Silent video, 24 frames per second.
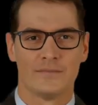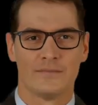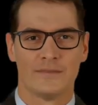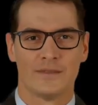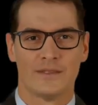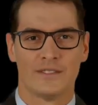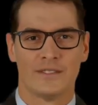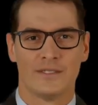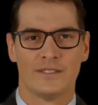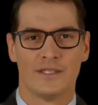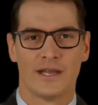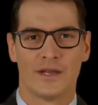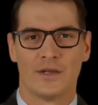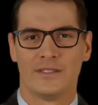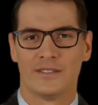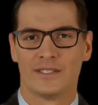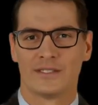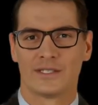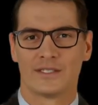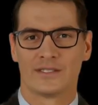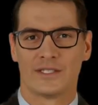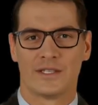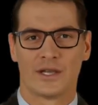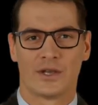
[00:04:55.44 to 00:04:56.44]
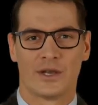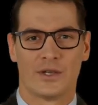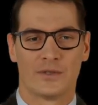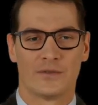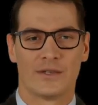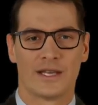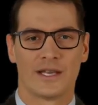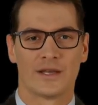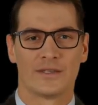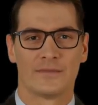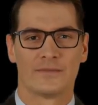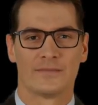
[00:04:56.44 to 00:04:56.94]
The Salt
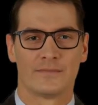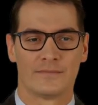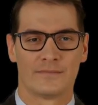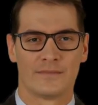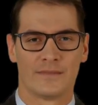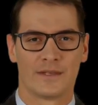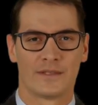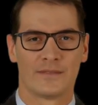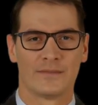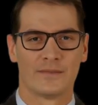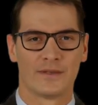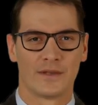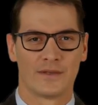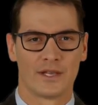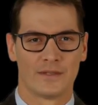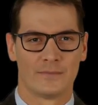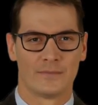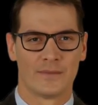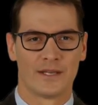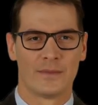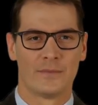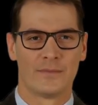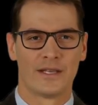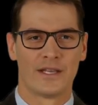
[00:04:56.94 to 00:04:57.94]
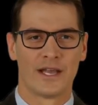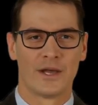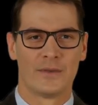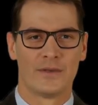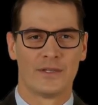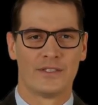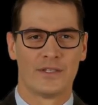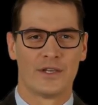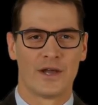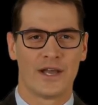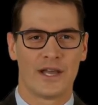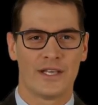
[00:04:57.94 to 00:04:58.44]
Satyagraha, led by
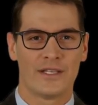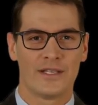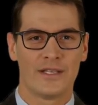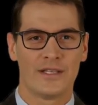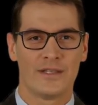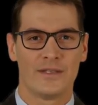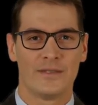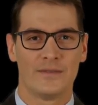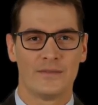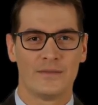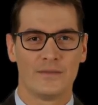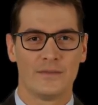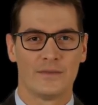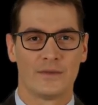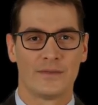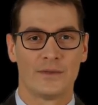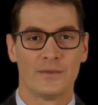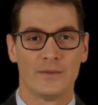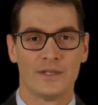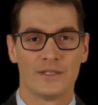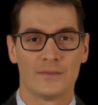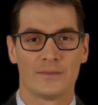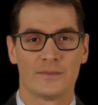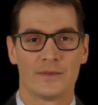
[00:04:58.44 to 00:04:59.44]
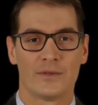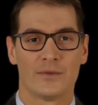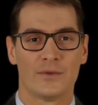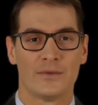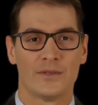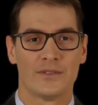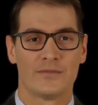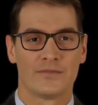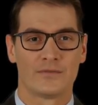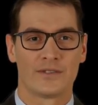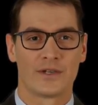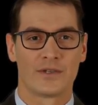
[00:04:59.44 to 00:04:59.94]
Mahatma Gandhi, was met
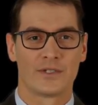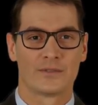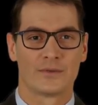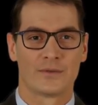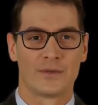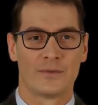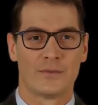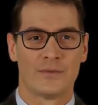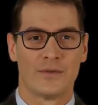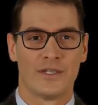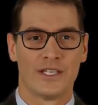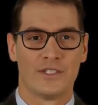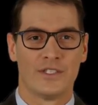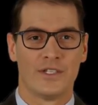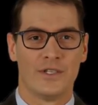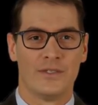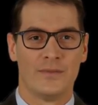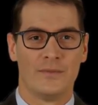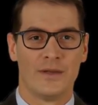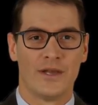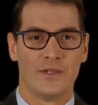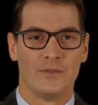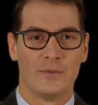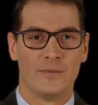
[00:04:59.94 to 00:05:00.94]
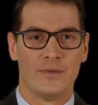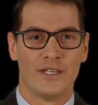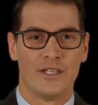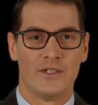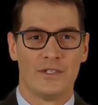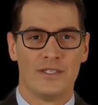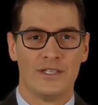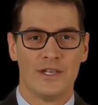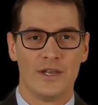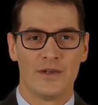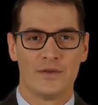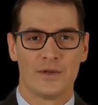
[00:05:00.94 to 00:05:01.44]
with fierce repression by the
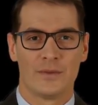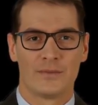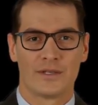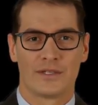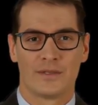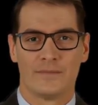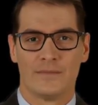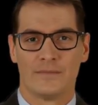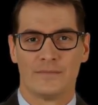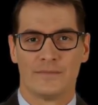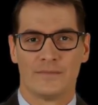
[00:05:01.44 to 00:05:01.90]
British government.